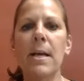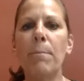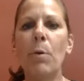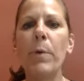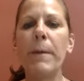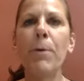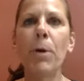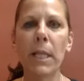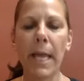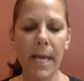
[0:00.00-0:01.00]
but we
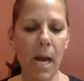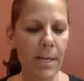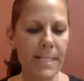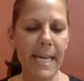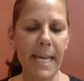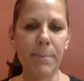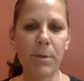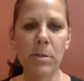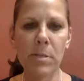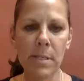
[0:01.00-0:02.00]
put like our
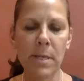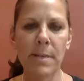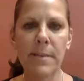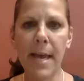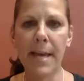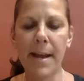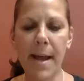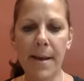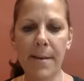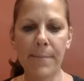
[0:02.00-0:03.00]
tables that
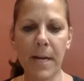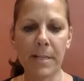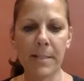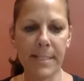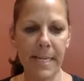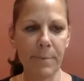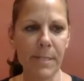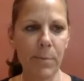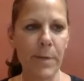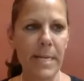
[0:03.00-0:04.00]
um, are tables
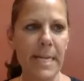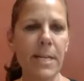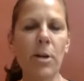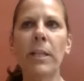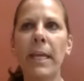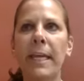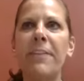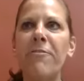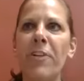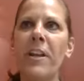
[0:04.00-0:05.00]
that we eat on, like
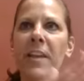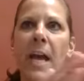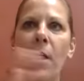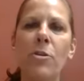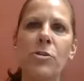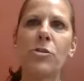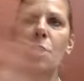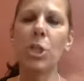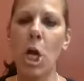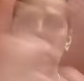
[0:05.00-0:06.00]
in front of the counter, so
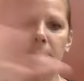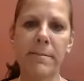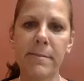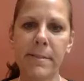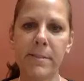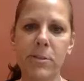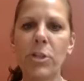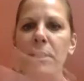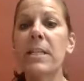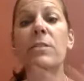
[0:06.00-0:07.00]
you're not so
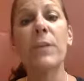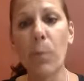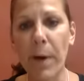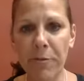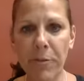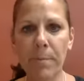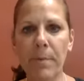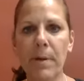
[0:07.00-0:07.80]
you're six feet oh, away okay.